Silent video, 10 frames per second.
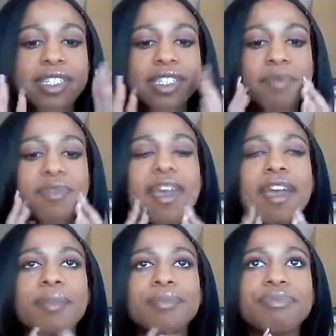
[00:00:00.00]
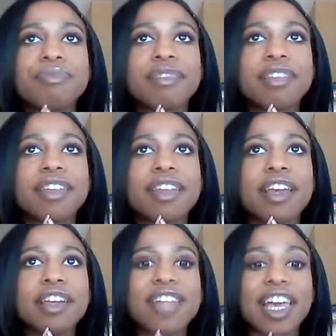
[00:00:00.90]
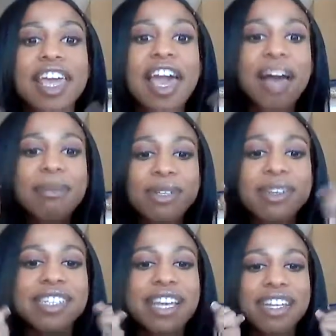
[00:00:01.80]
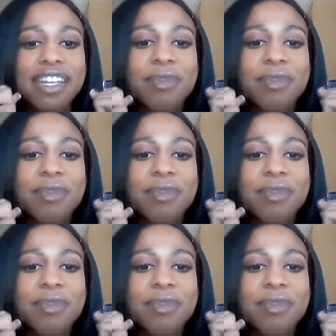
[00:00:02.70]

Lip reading: something and you're like, yeah, I'm so excited.